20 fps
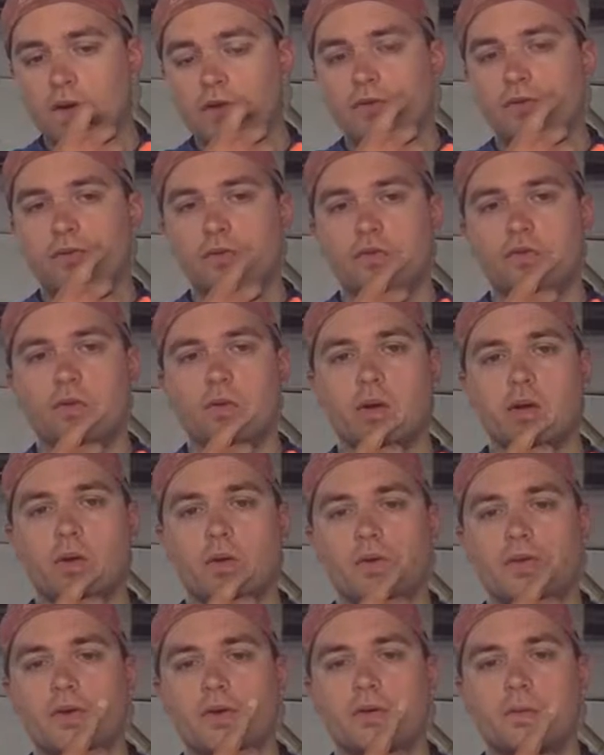So I
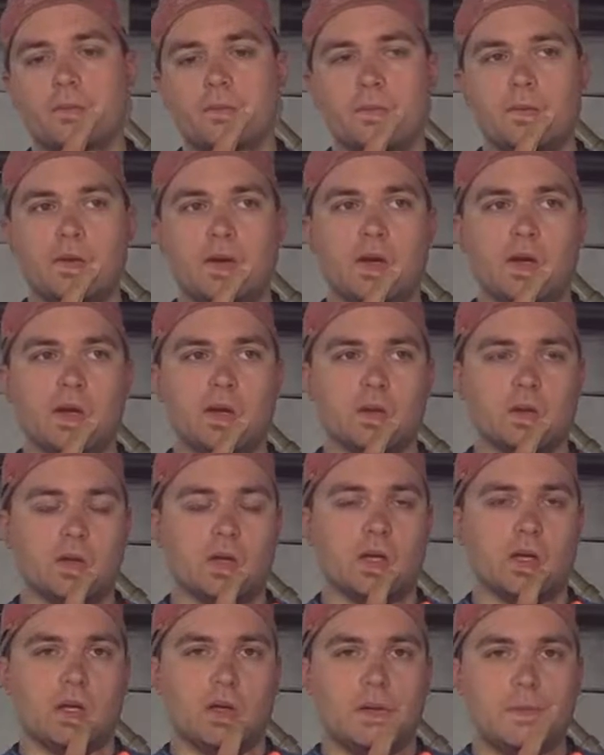go there and I
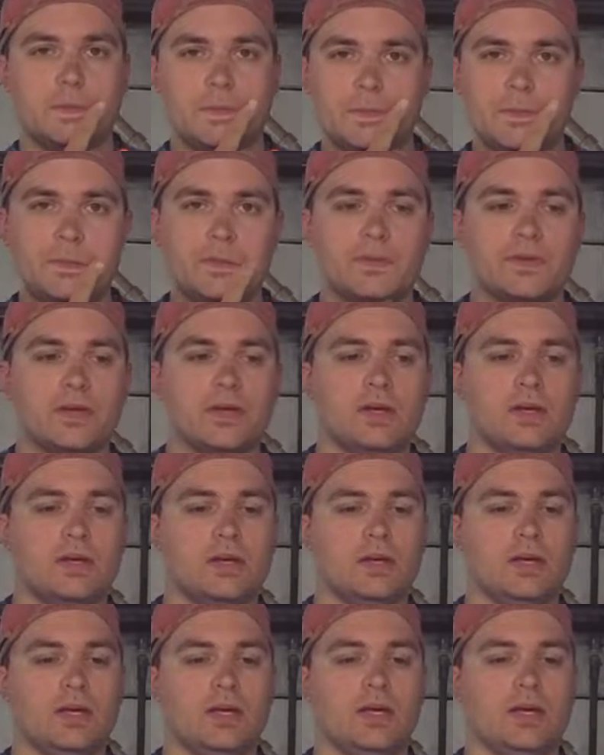look at it.
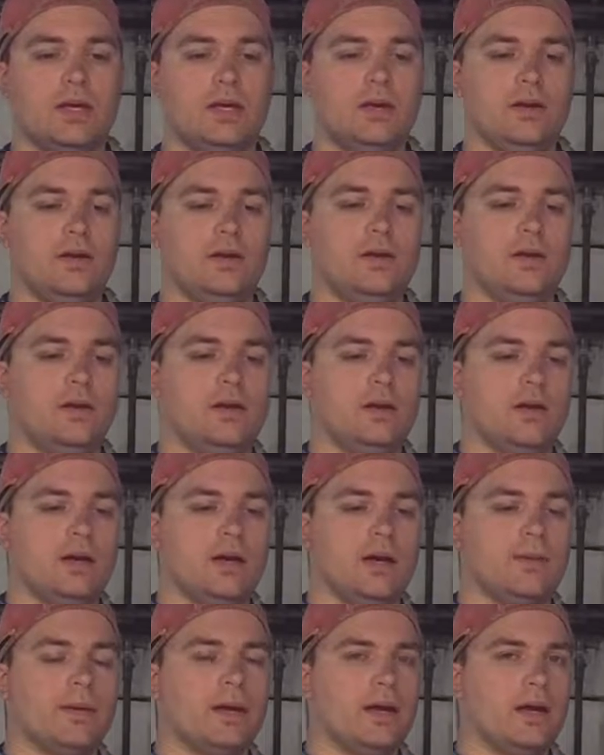And
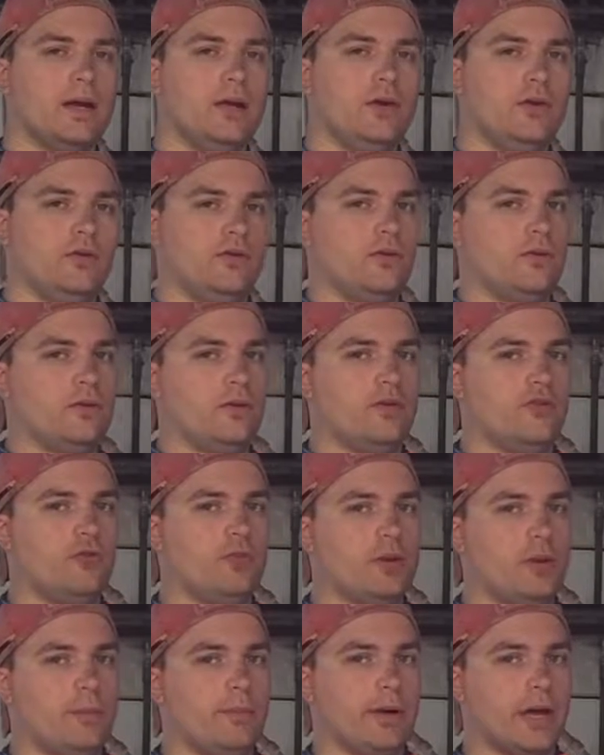I'm kind of
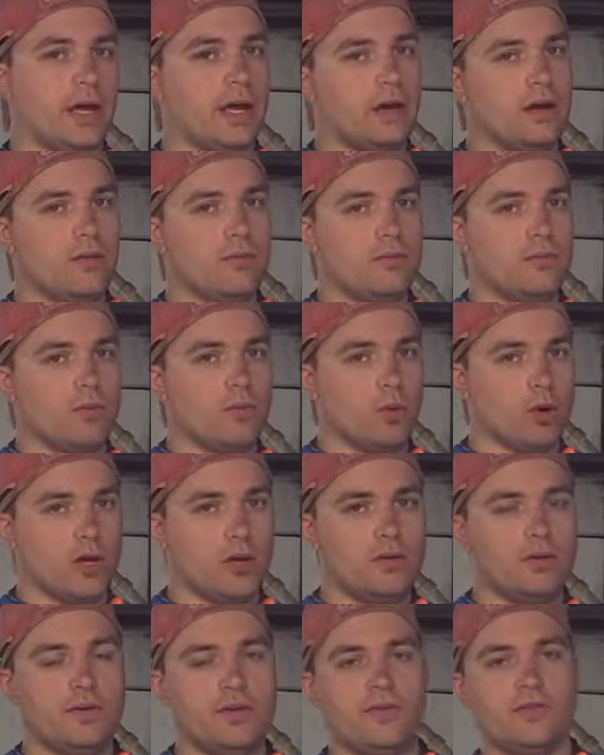discouraged by buying it.
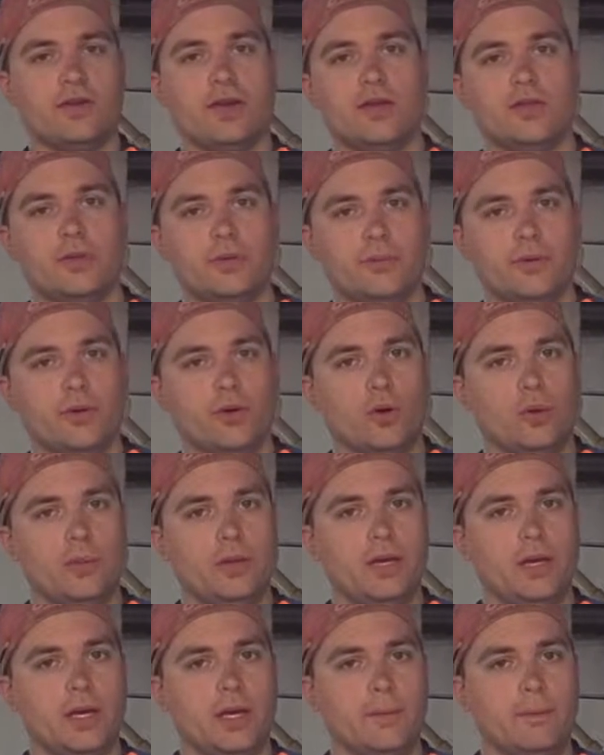One, it's got the
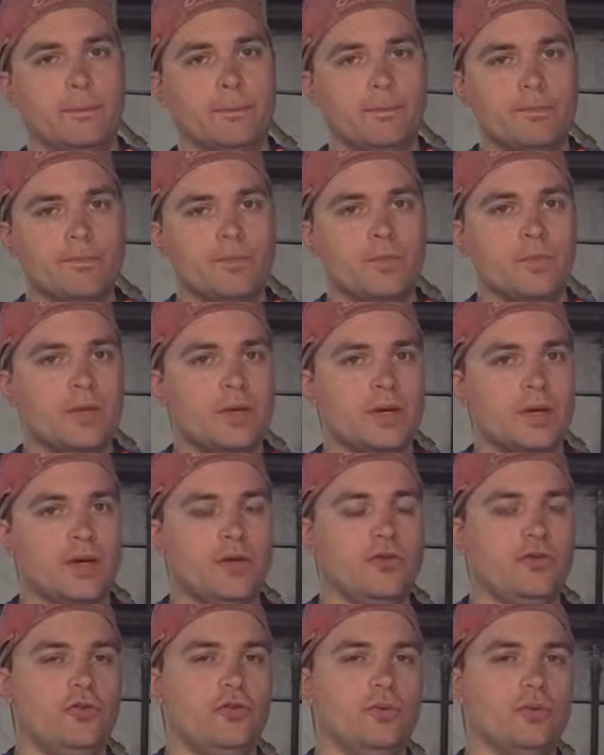Ryobi name.
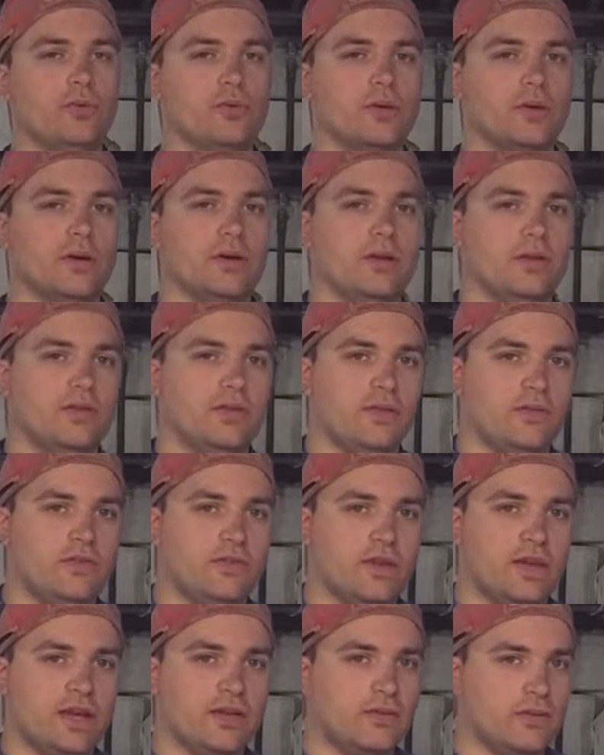And two, looking at the
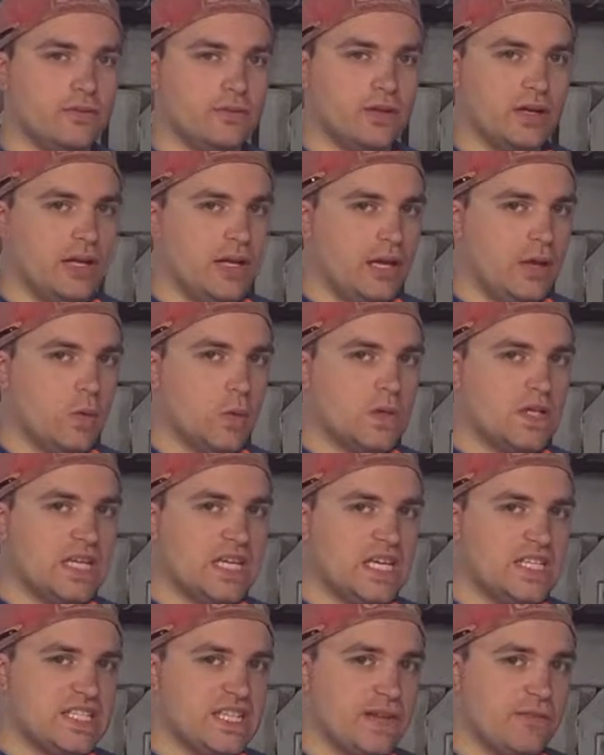stats of it, it only
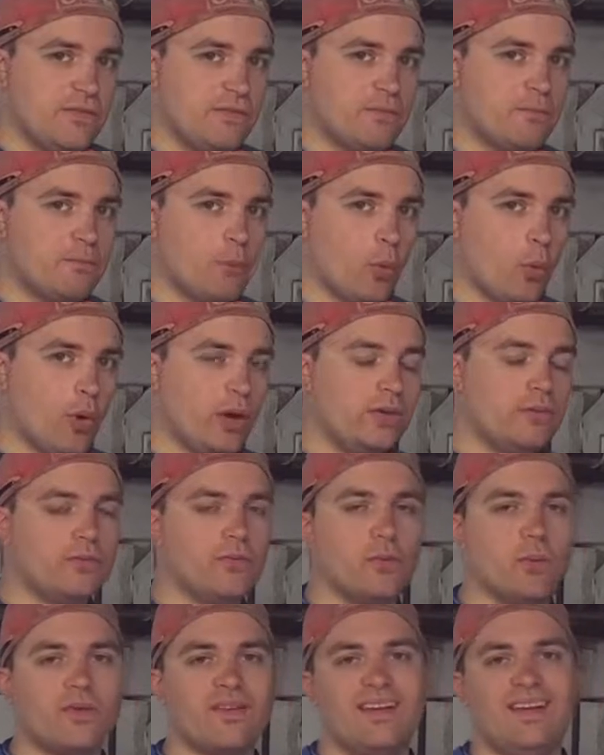has a
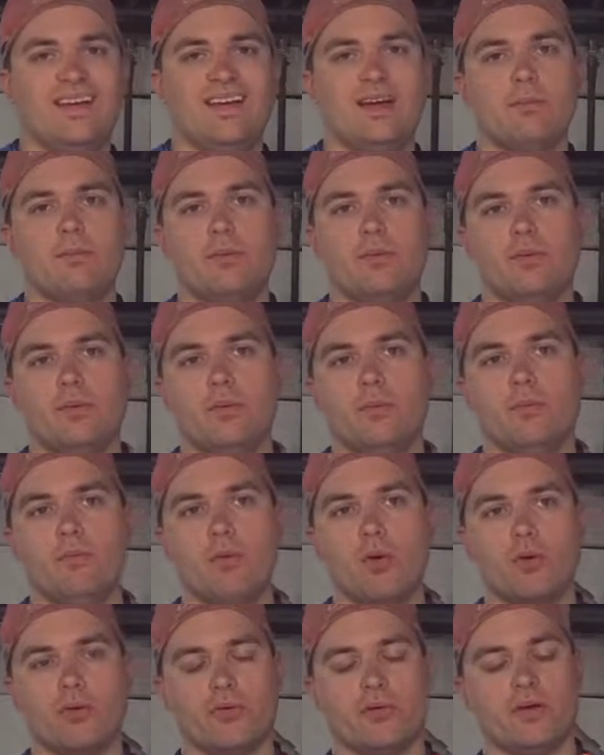0.4 amp
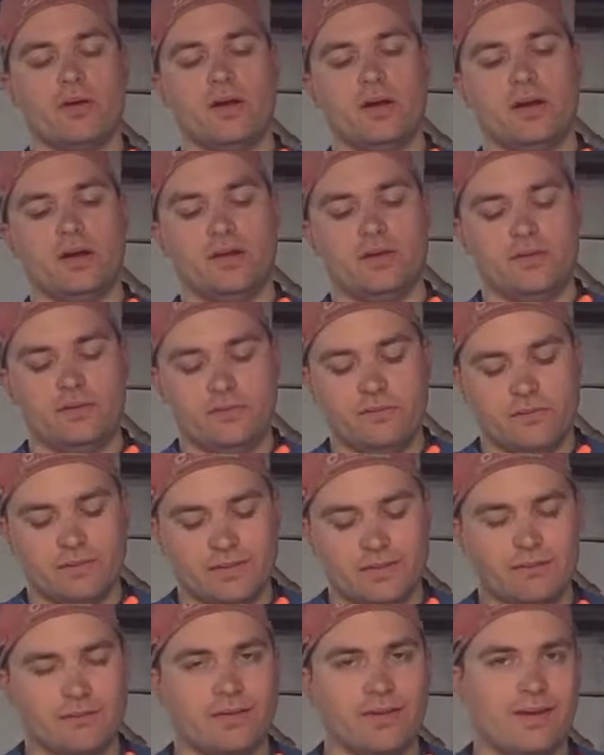motor on it. I'm
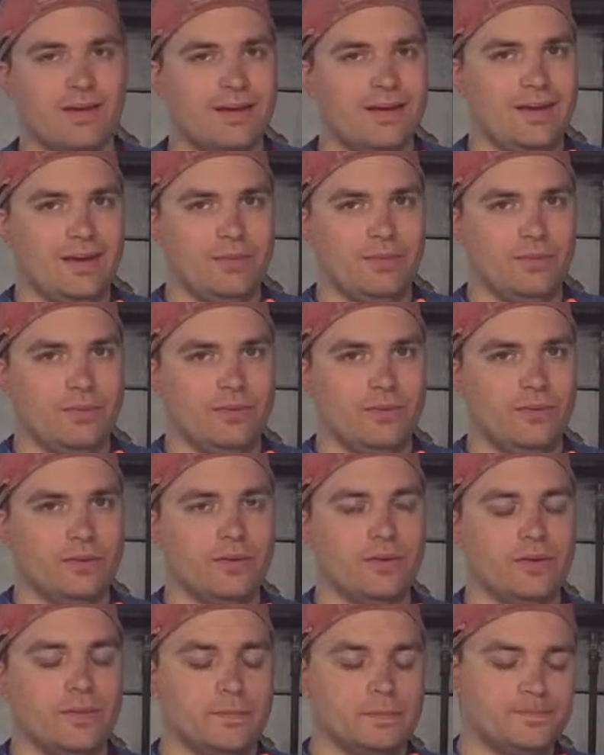like, well, that can't be too
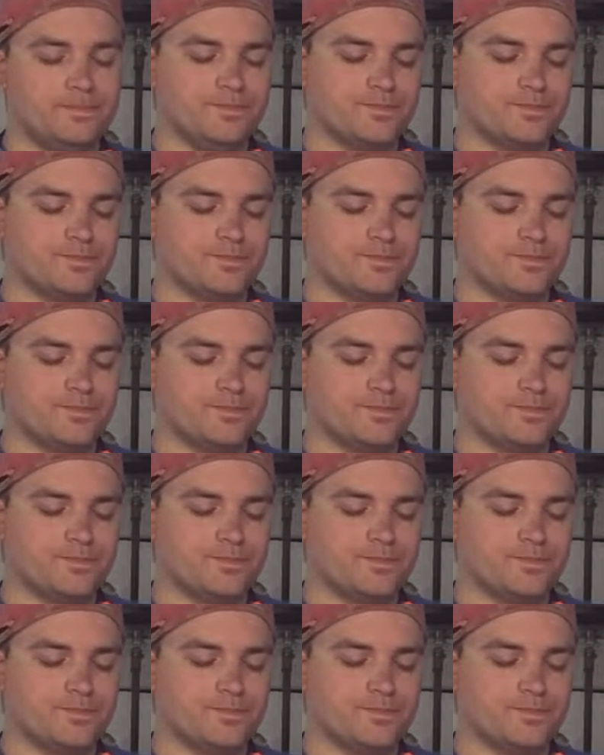good.